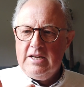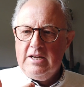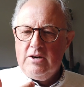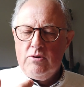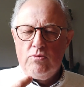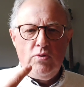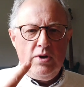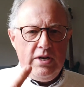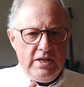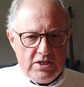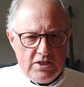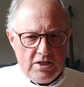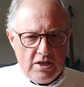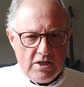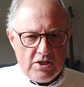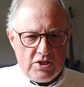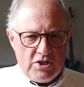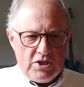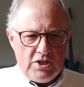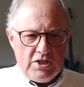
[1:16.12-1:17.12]

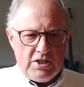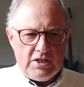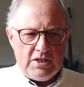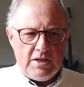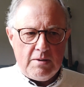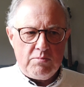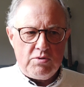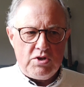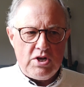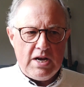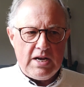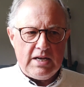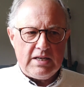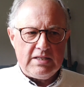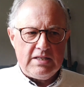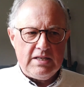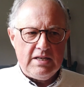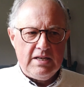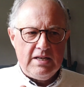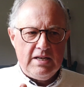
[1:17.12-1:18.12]
research the
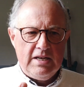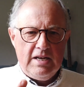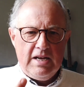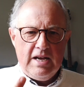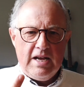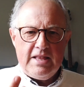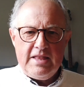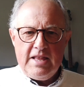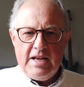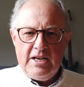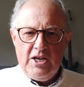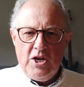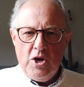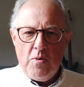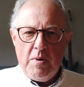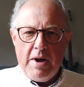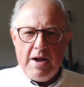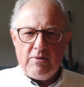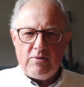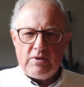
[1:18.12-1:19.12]
subject, and then
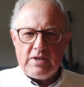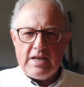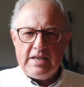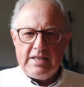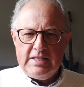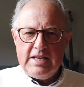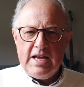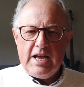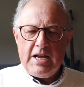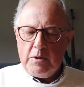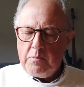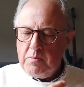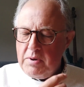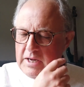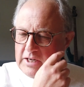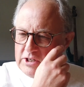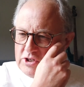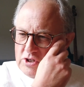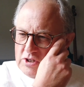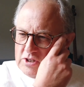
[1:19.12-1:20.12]
go out and take
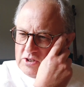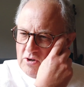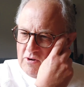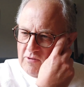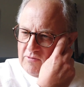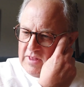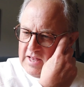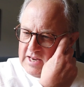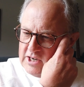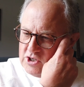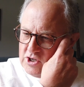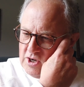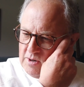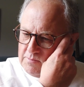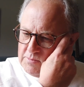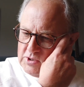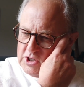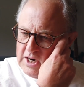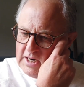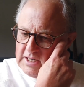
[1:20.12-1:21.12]
pictures of that
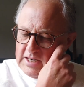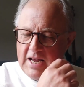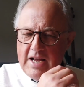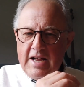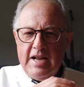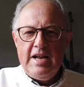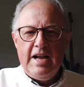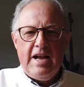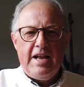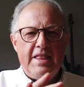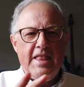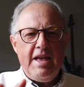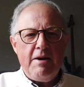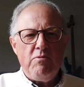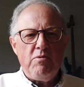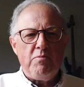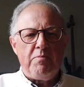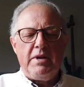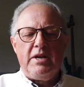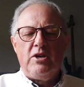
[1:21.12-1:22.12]
subject. And that
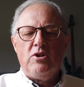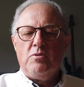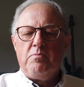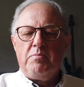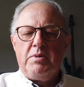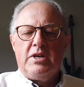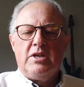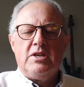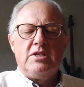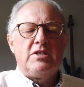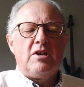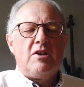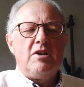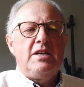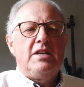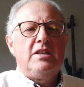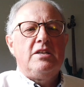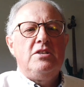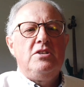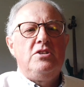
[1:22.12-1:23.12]
would be good because I
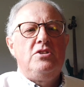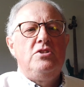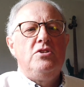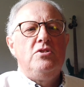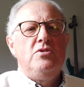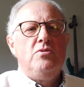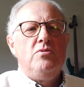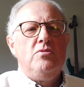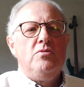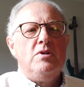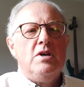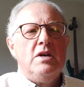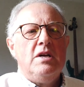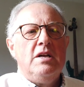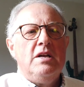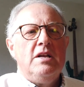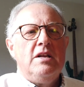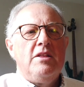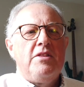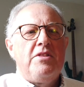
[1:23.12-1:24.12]
can do
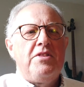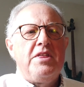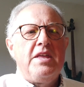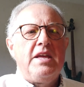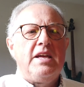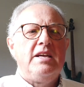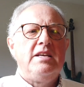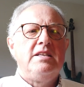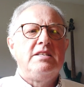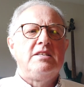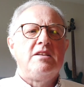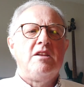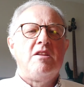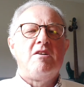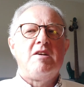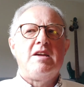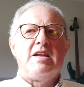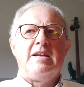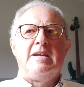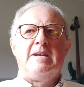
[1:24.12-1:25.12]
things
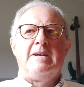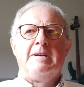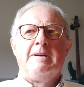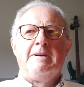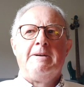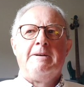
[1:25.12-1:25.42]
like